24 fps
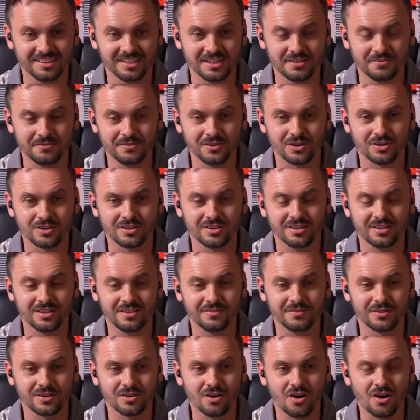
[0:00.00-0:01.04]
if your
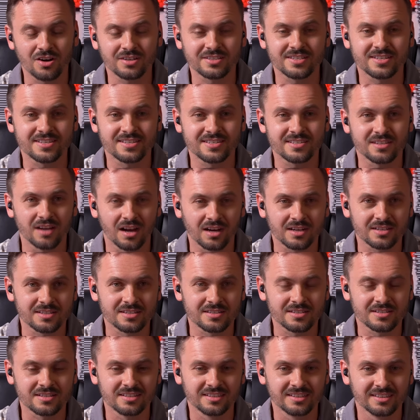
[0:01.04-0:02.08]
if your art
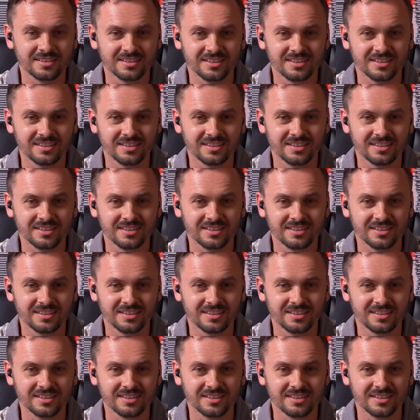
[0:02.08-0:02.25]
sucks,